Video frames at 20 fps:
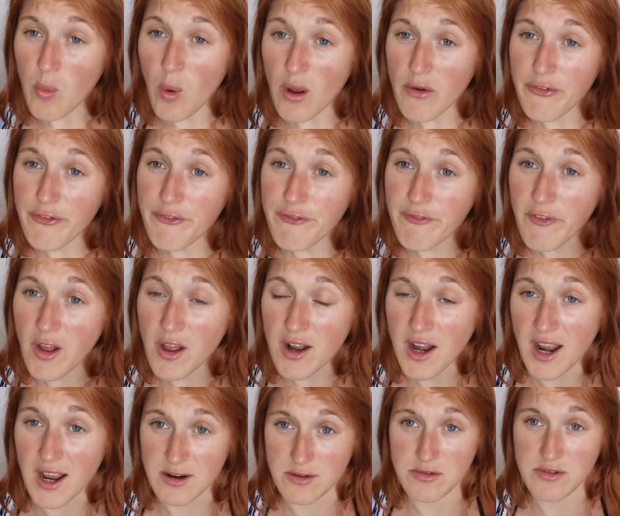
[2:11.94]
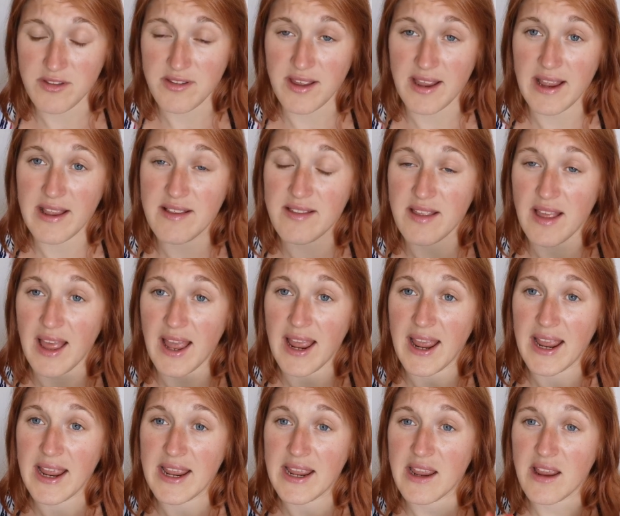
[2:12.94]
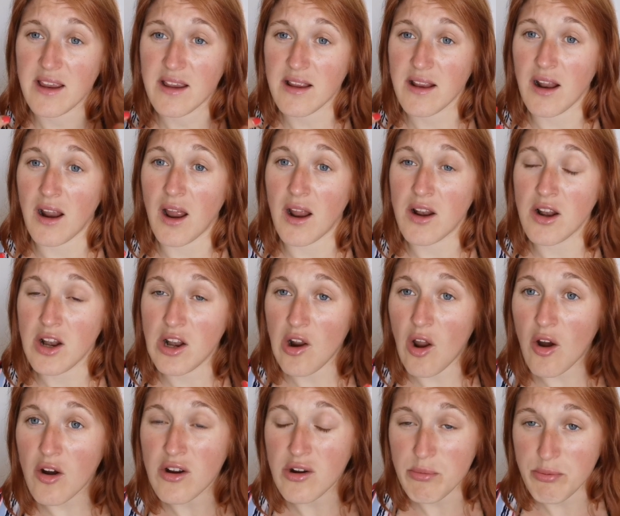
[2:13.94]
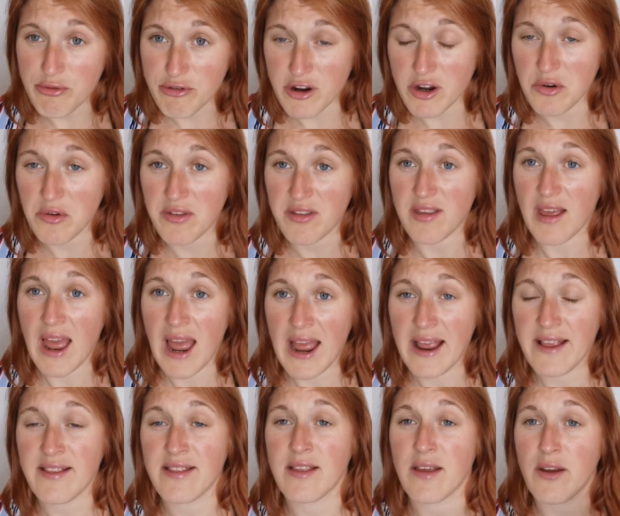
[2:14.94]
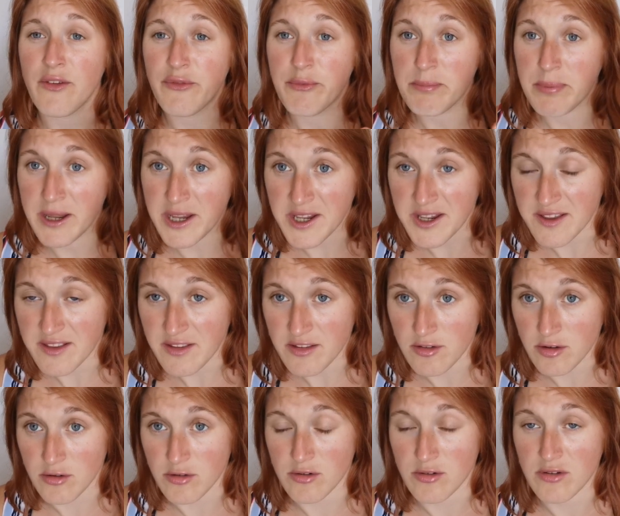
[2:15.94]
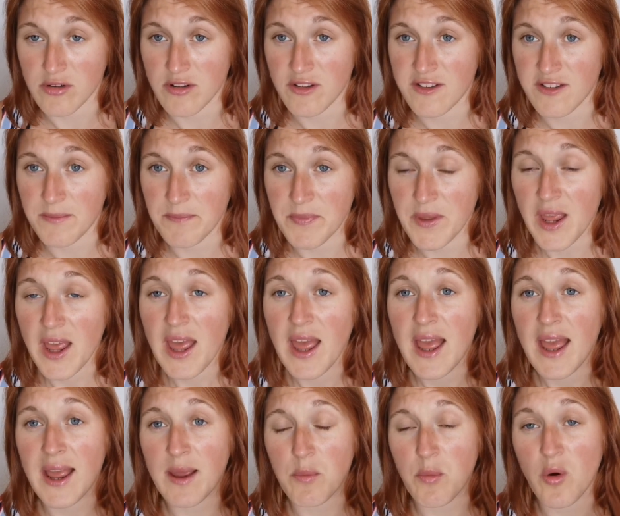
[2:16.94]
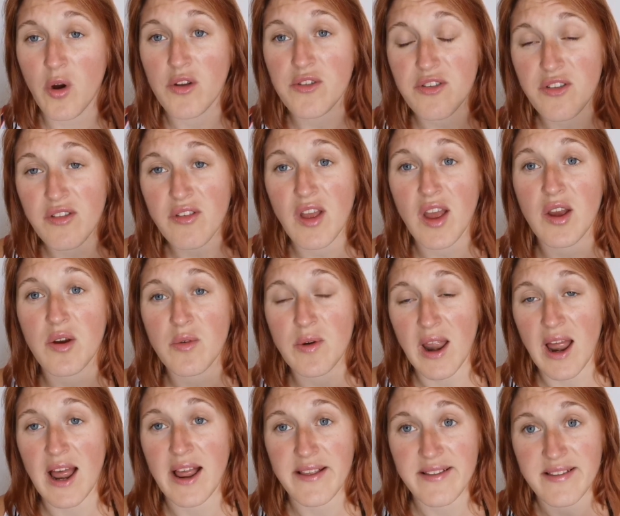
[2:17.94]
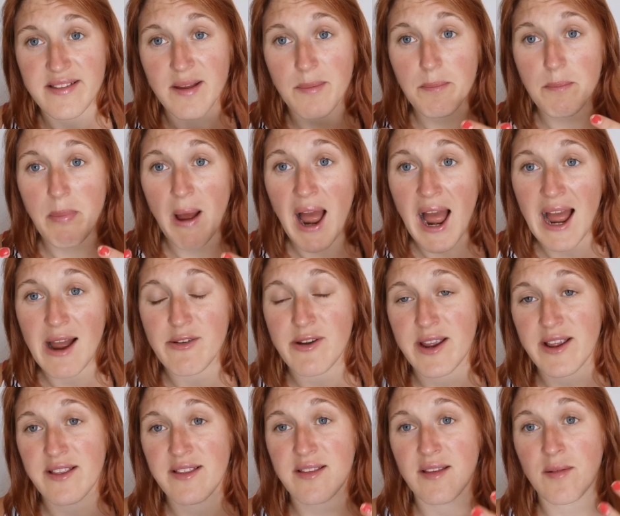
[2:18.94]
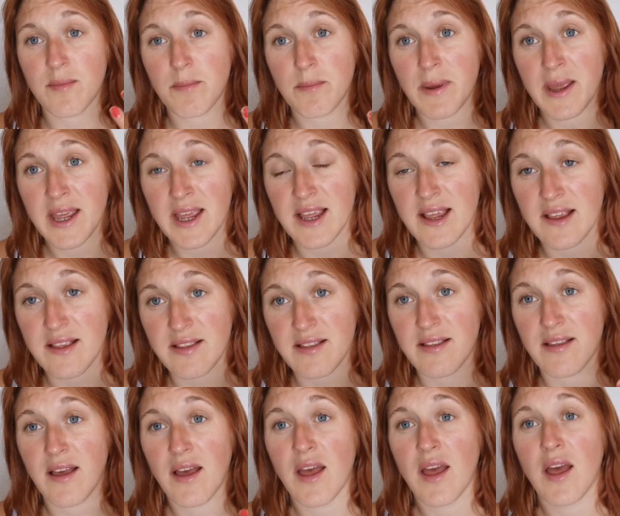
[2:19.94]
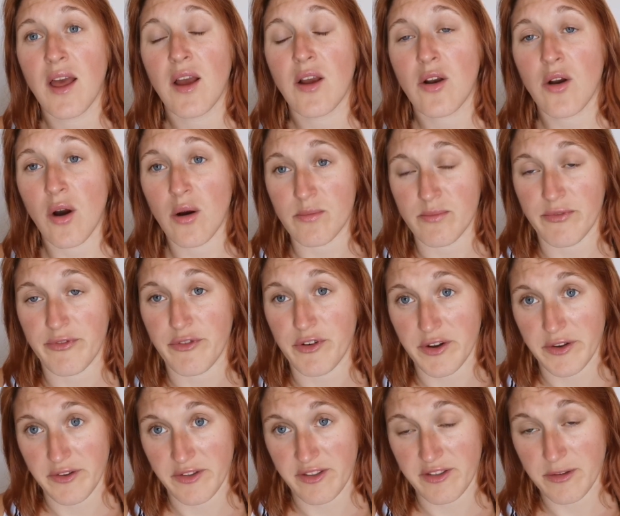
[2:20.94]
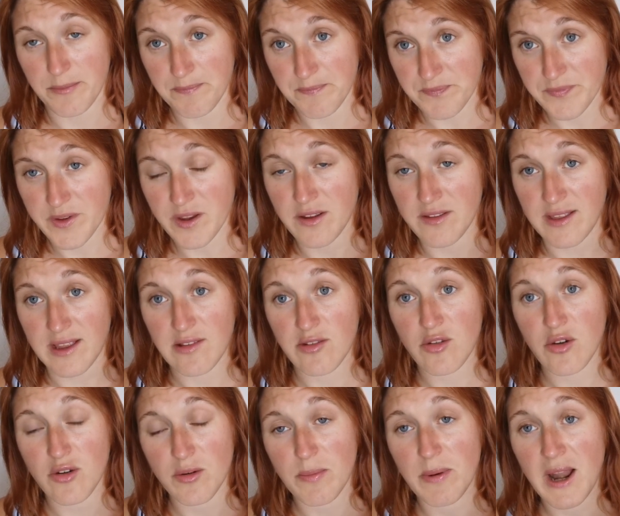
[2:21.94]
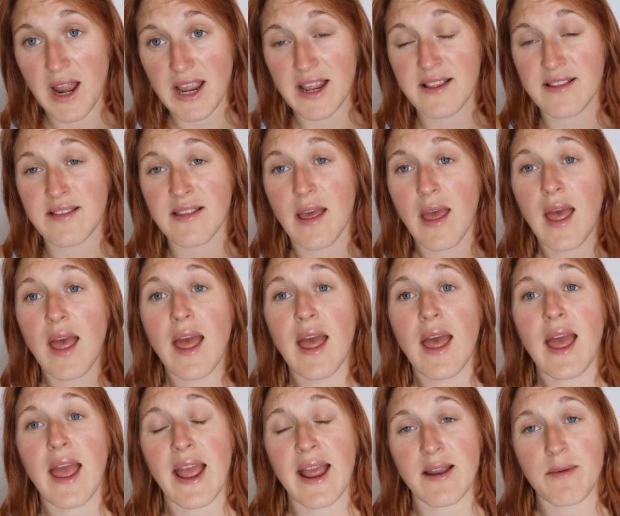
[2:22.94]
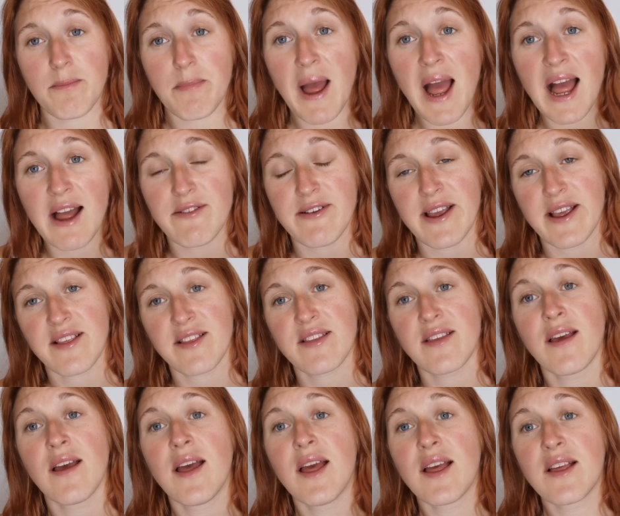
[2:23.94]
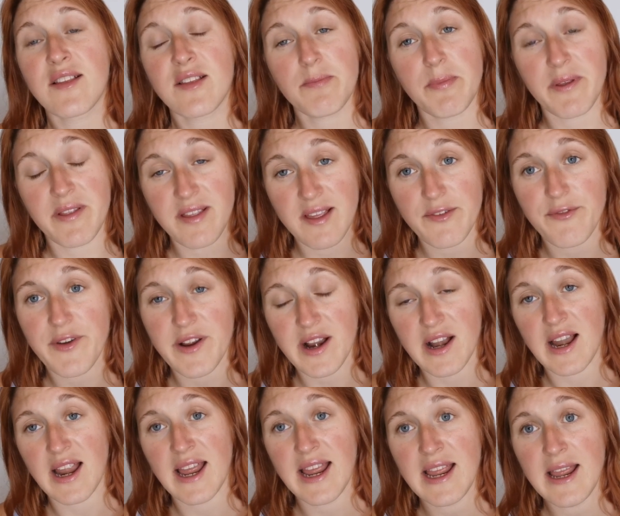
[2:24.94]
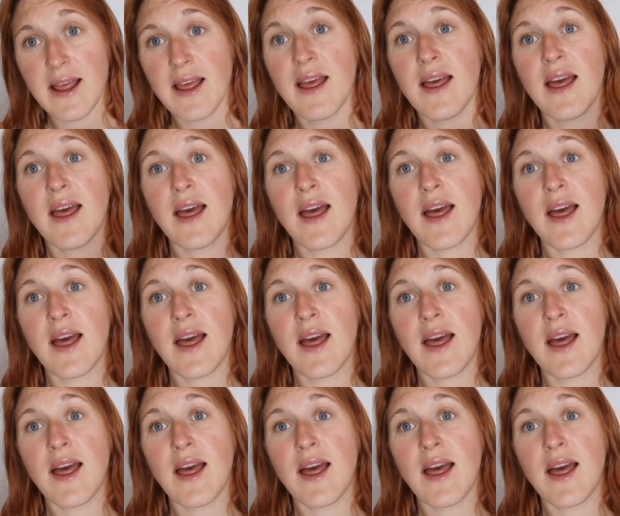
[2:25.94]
What follows is a long process of peace talks in what's known as the Paris Peace Conference, because it took place in Paris, specifically